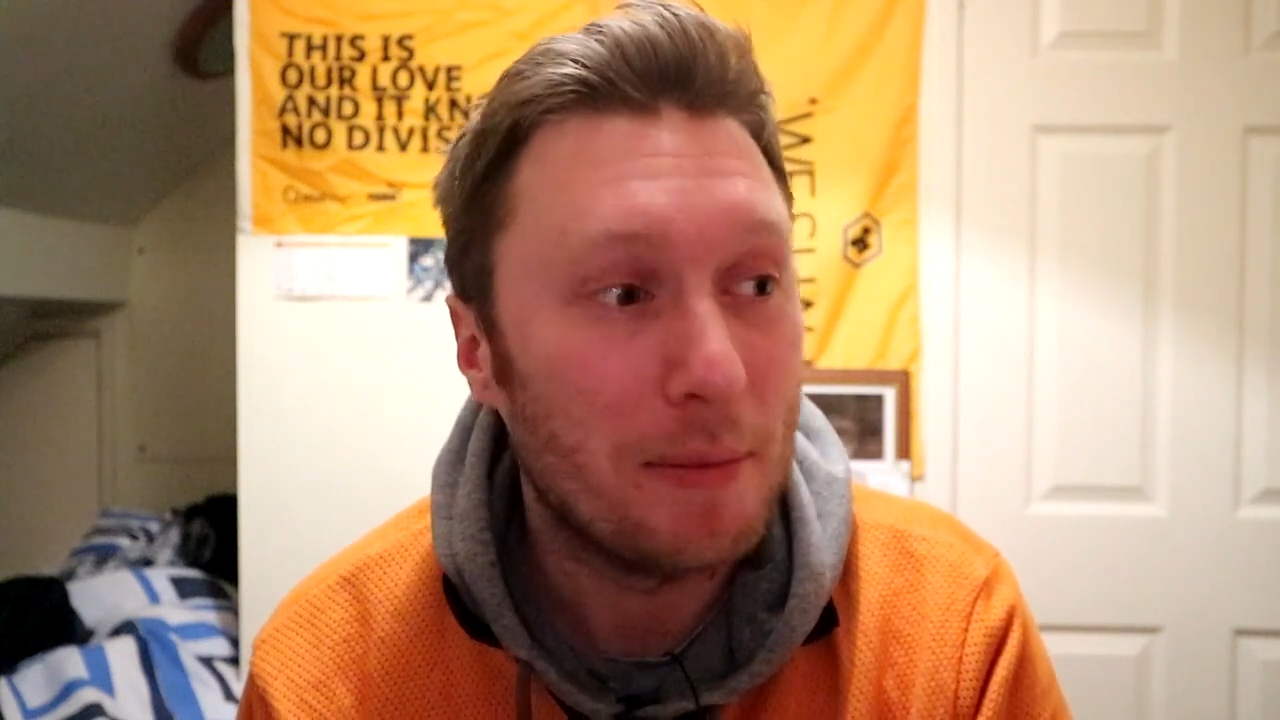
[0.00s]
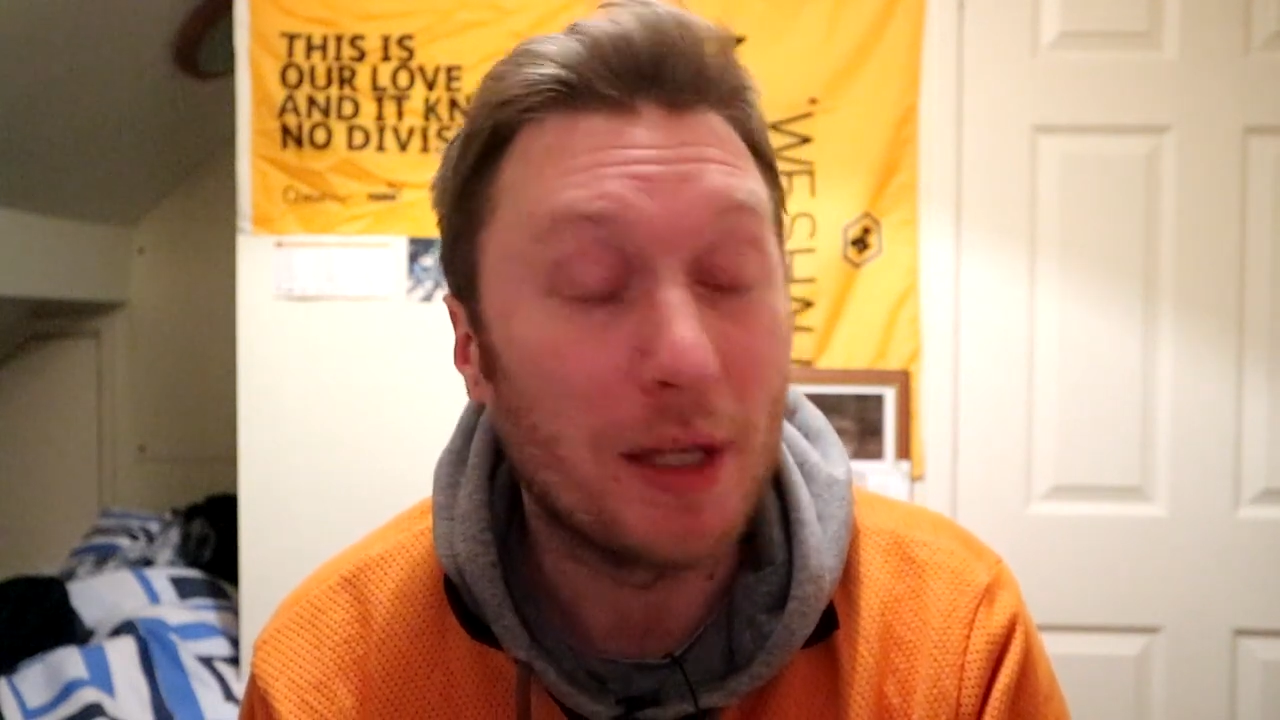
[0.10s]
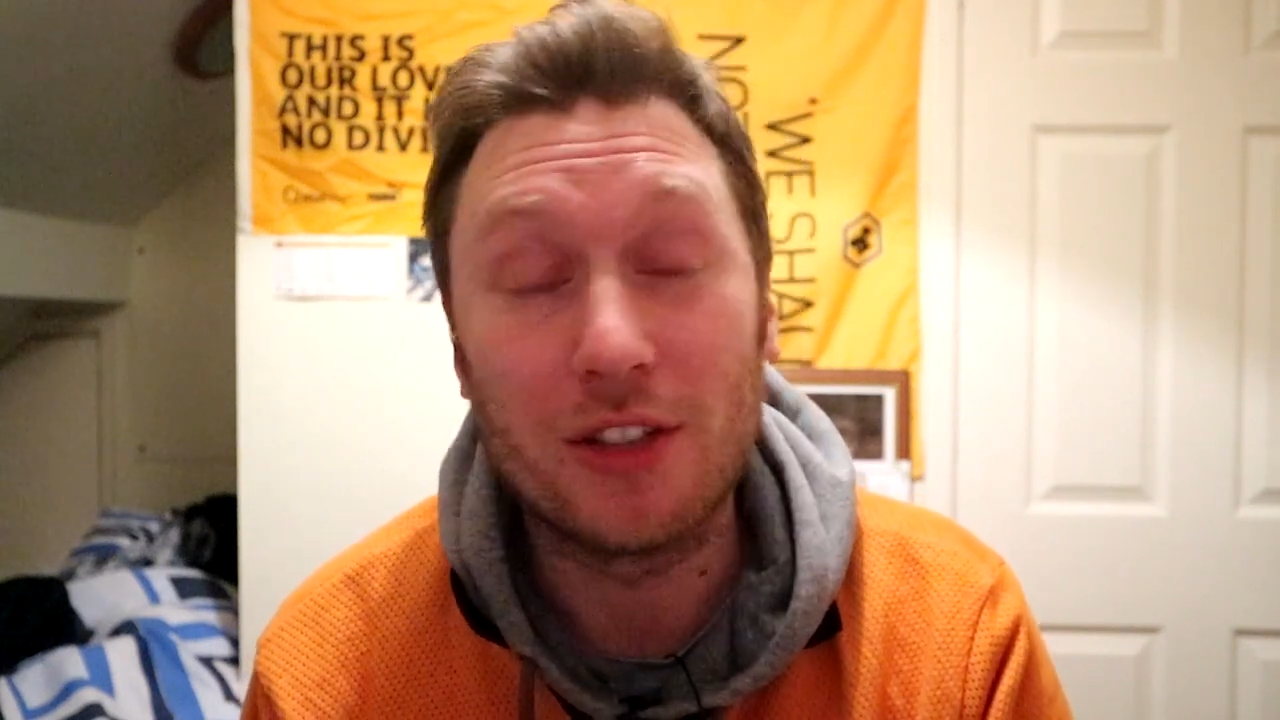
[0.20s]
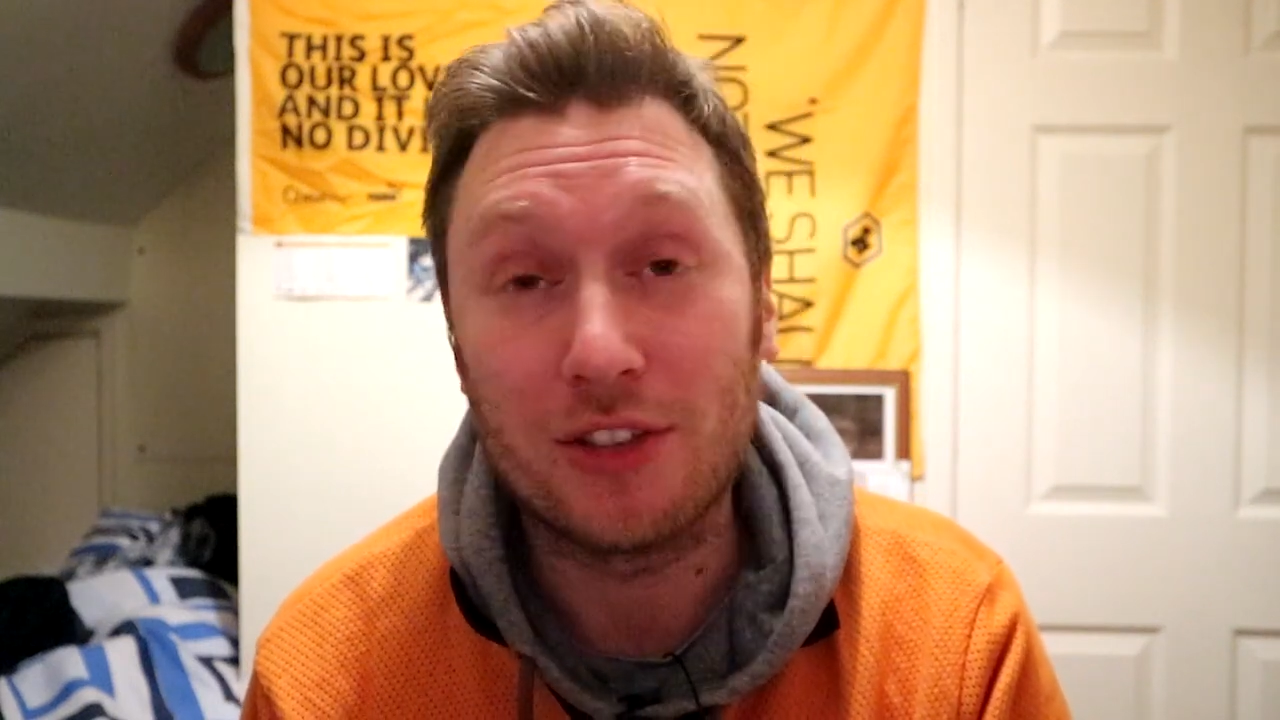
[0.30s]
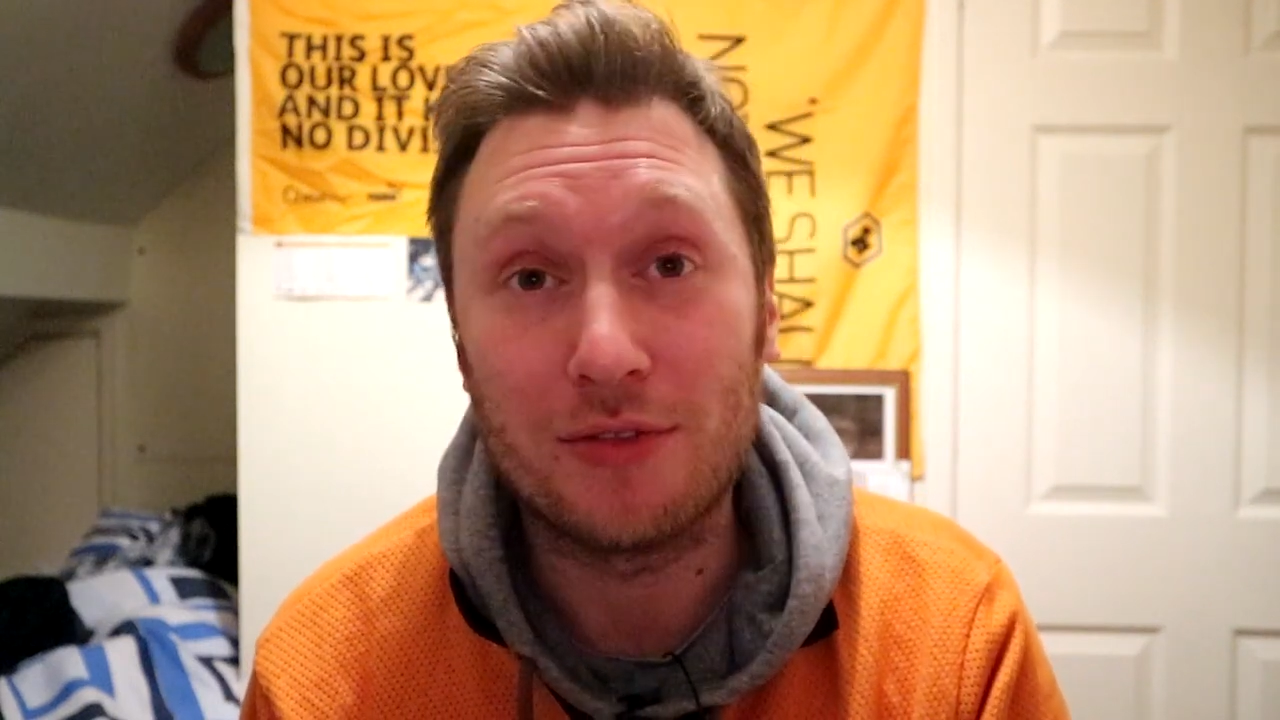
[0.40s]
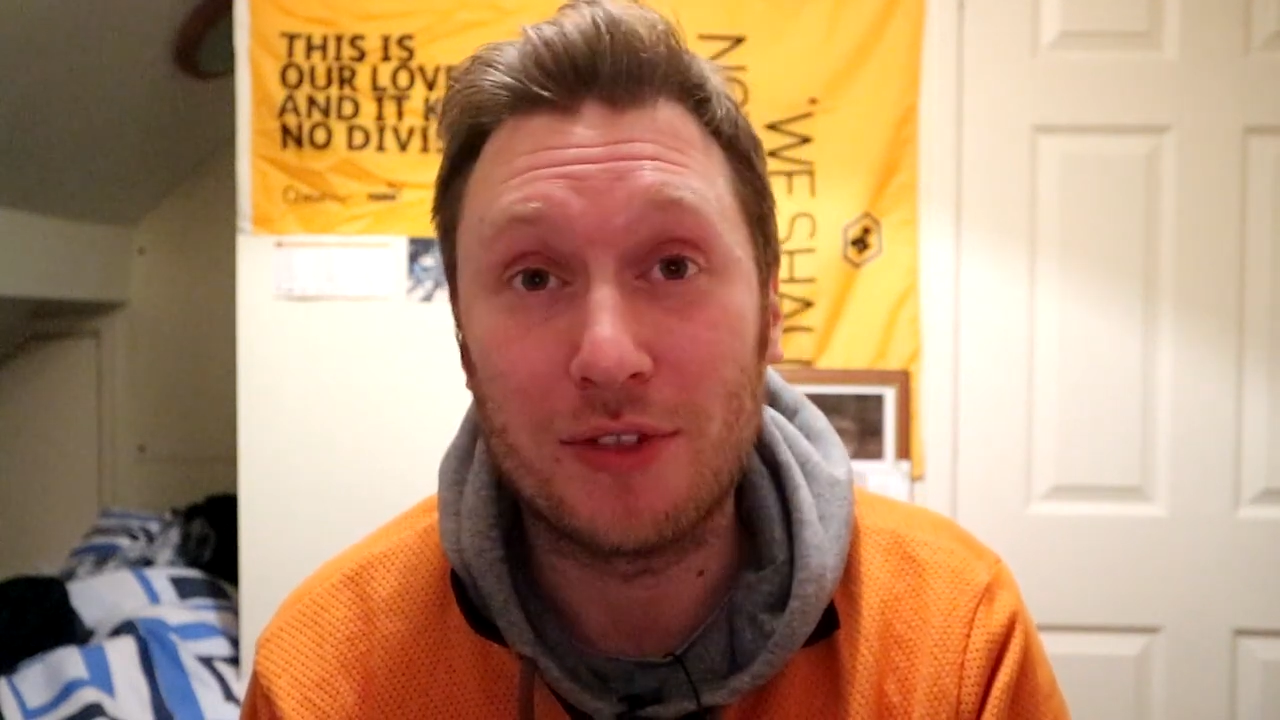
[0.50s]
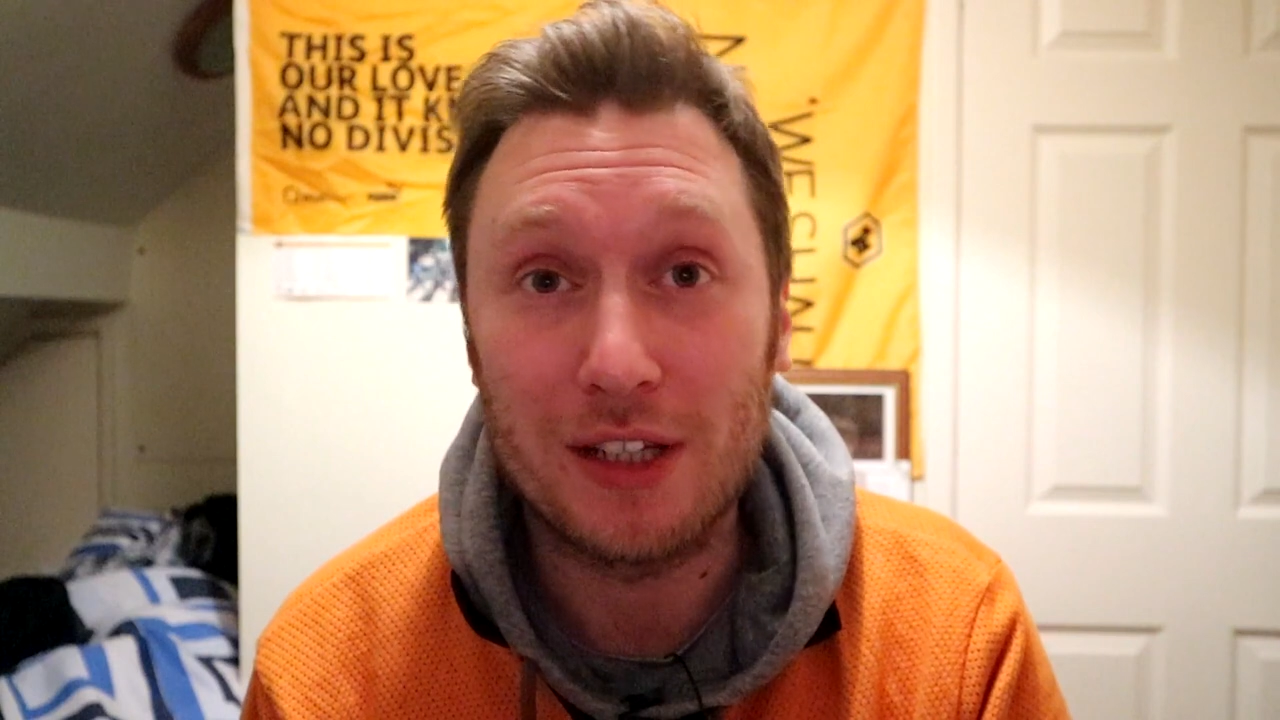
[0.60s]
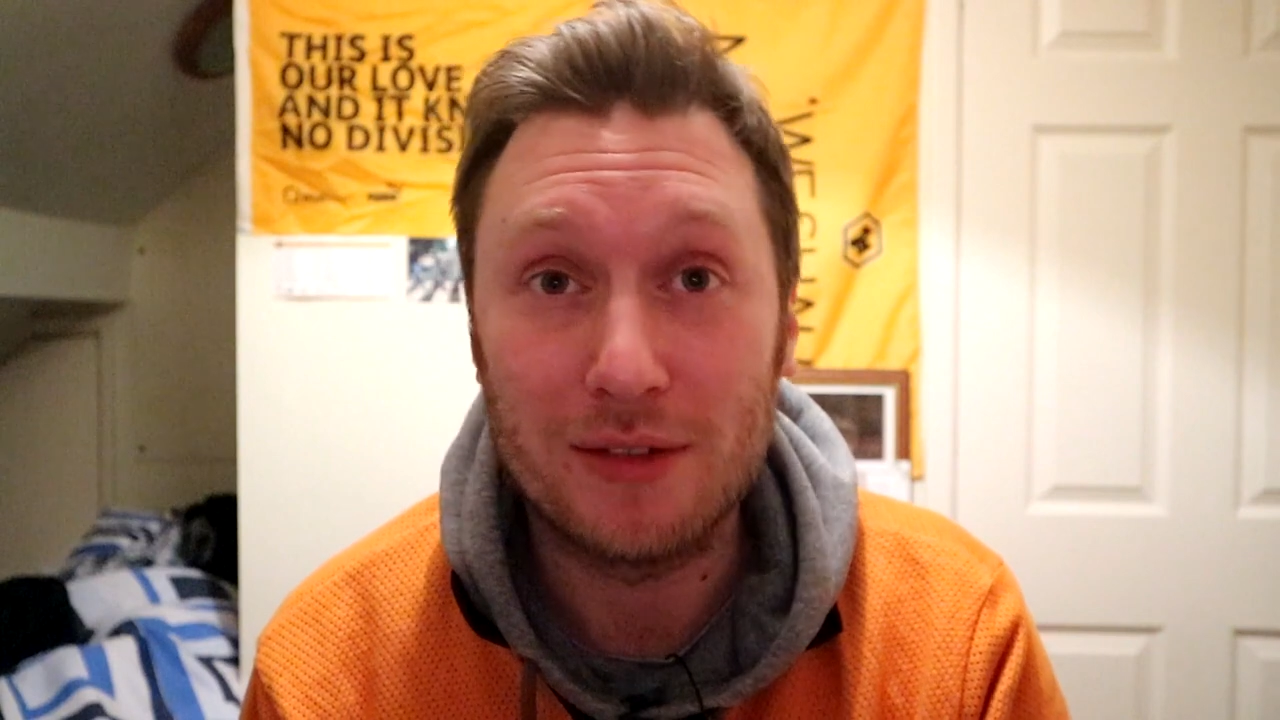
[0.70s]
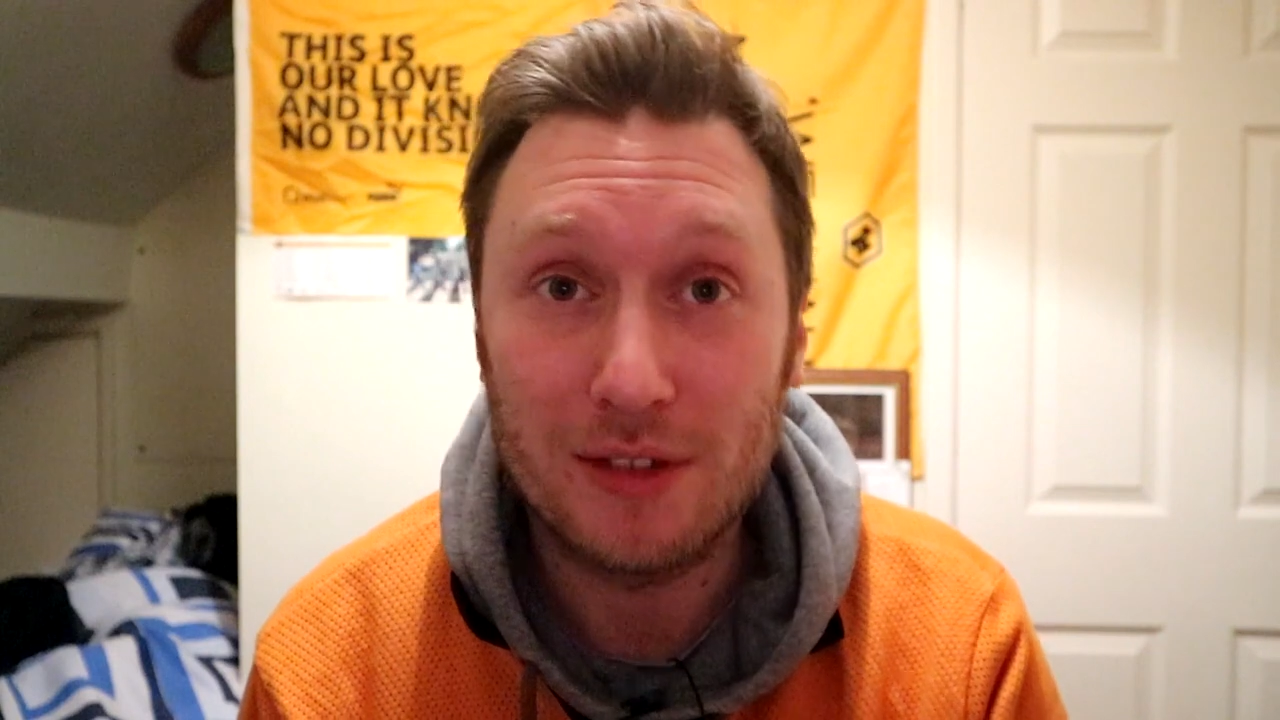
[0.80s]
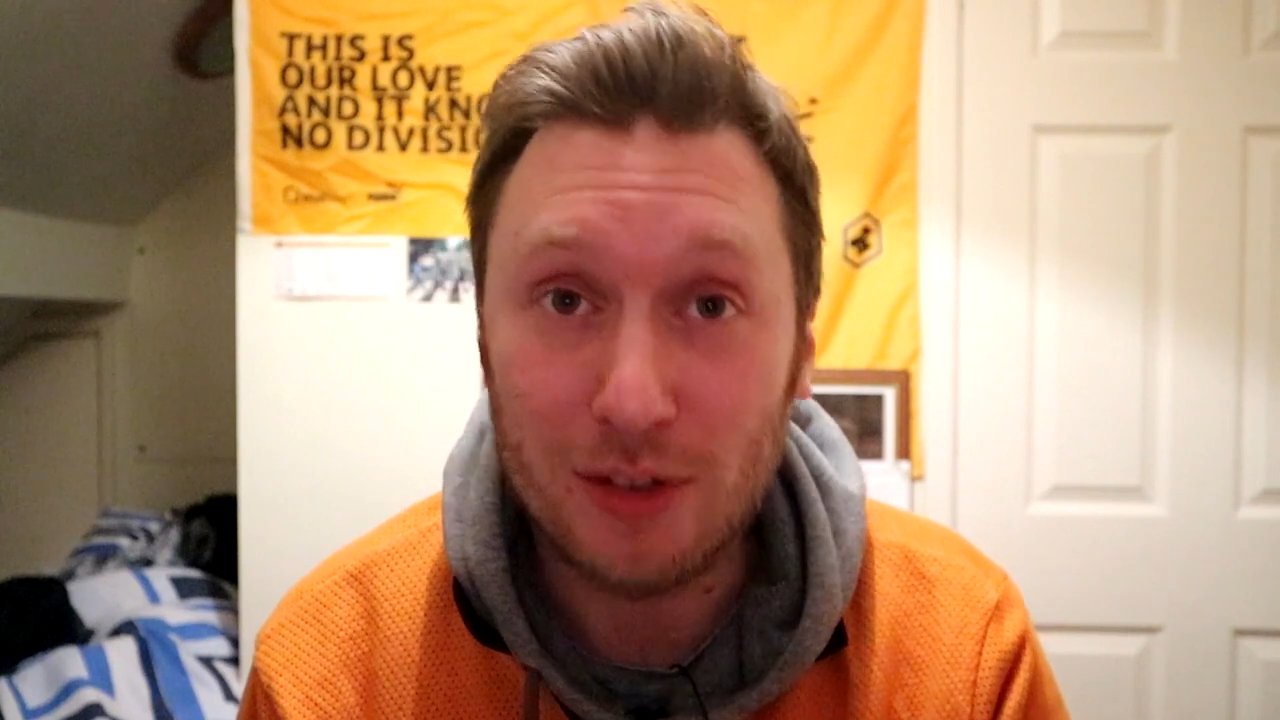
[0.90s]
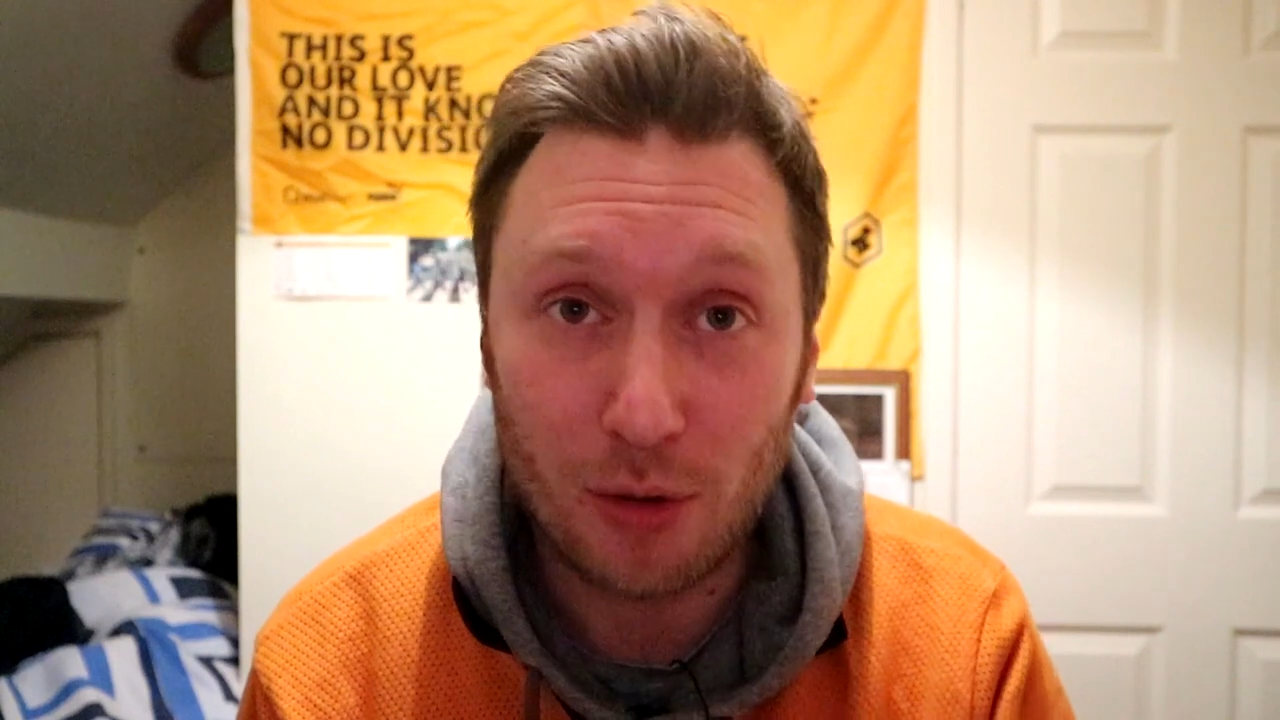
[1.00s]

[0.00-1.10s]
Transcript: because of the